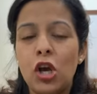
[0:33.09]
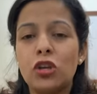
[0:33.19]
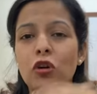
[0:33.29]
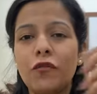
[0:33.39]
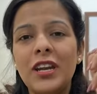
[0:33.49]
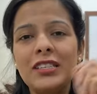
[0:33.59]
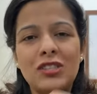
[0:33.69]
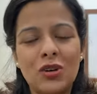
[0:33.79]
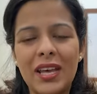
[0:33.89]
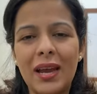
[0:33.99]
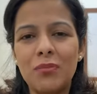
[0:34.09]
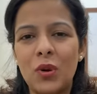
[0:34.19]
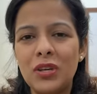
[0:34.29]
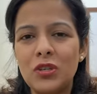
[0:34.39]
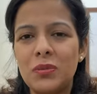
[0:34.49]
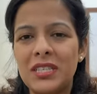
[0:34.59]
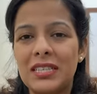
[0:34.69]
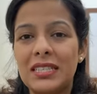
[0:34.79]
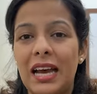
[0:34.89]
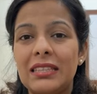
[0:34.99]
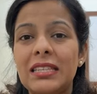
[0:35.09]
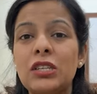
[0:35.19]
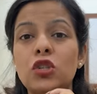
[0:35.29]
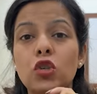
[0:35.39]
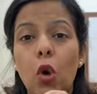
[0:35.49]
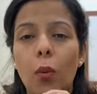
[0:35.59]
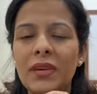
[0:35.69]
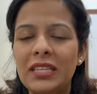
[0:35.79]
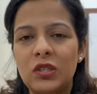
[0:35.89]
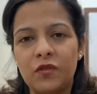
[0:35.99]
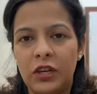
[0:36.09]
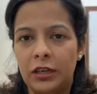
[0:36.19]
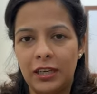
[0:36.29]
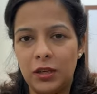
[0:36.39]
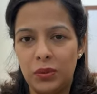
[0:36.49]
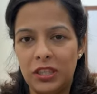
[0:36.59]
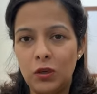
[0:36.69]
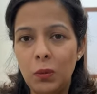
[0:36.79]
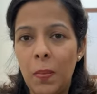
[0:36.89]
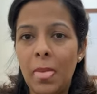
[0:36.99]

So friends, today I'm going to be discussing domains of learning with you,